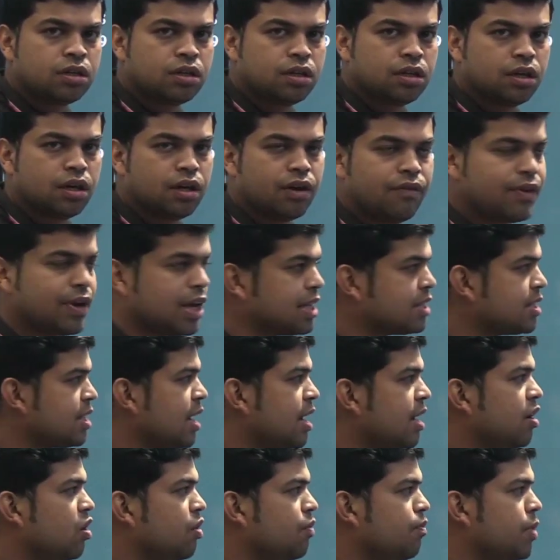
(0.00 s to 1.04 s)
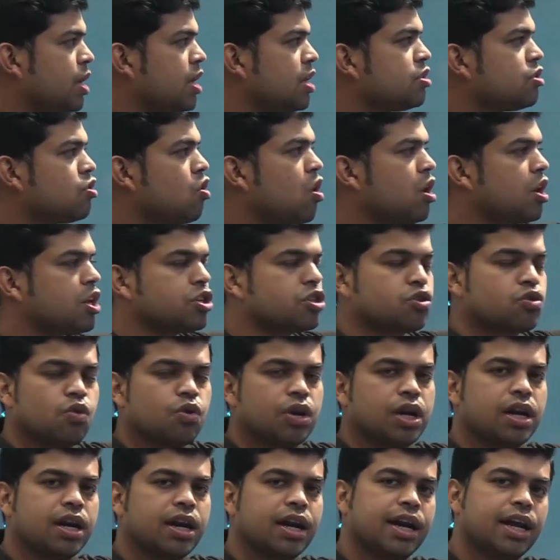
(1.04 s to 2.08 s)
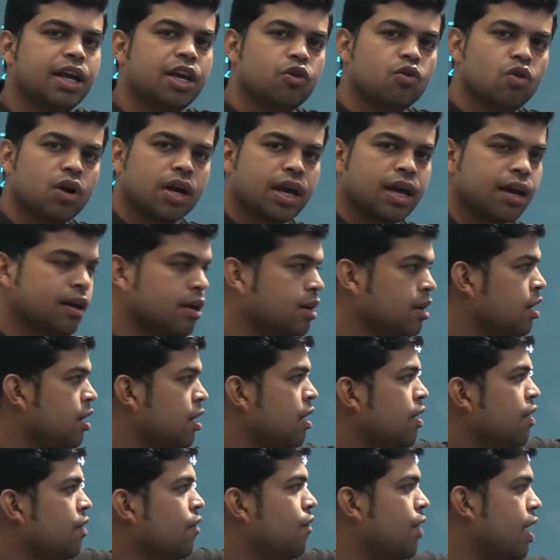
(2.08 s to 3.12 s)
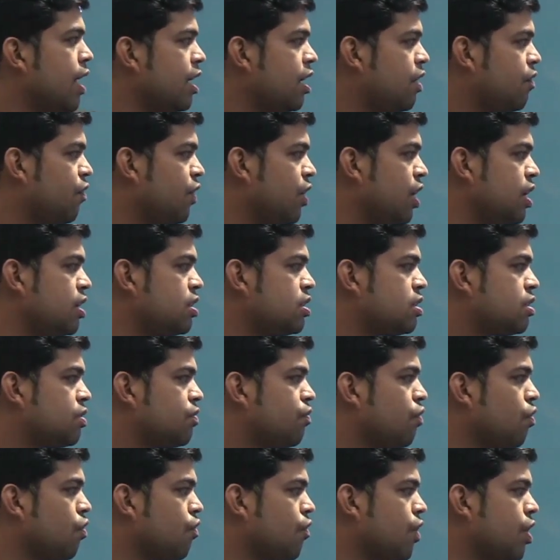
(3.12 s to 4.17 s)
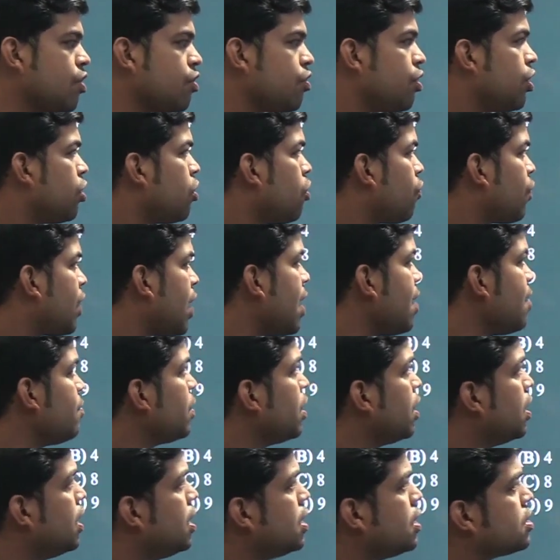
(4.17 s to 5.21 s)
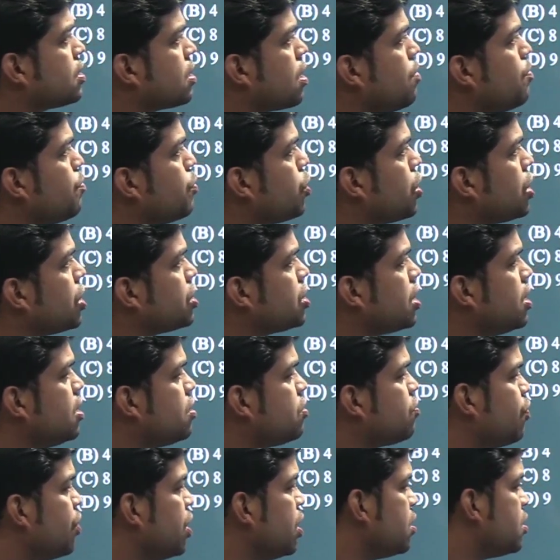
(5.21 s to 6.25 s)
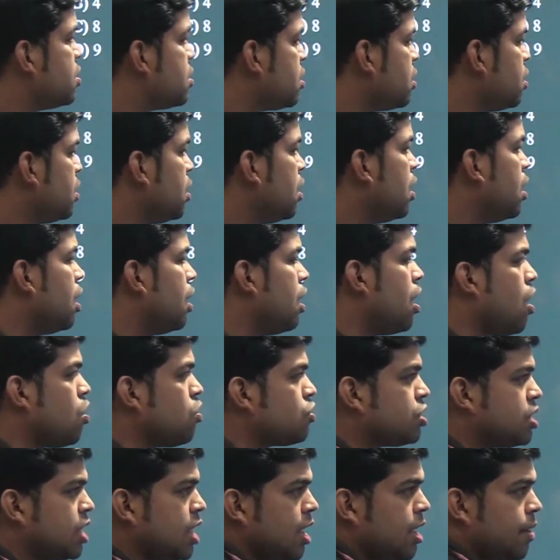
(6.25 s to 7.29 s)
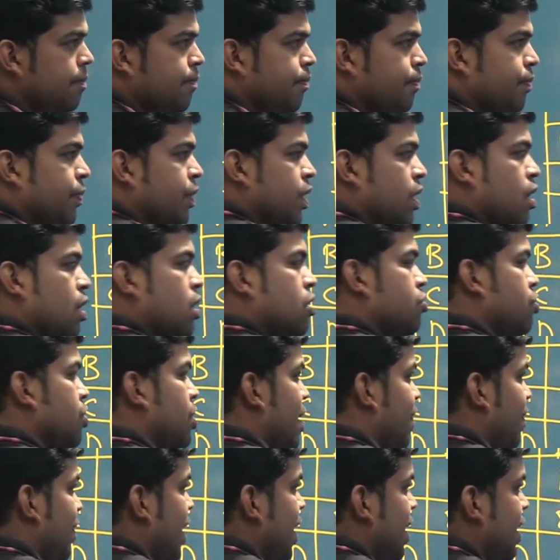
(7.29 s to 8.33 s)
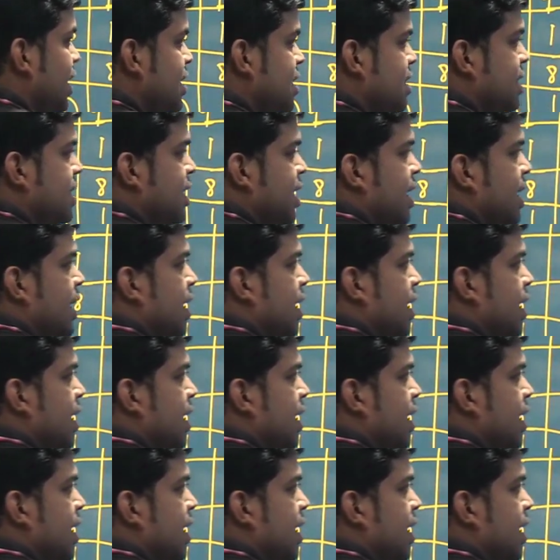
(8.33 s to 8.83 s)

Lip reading: we can say B is not stored in ready queue again. When it finished for 1 unit of time, its computation is finished. Now C, so definitely C is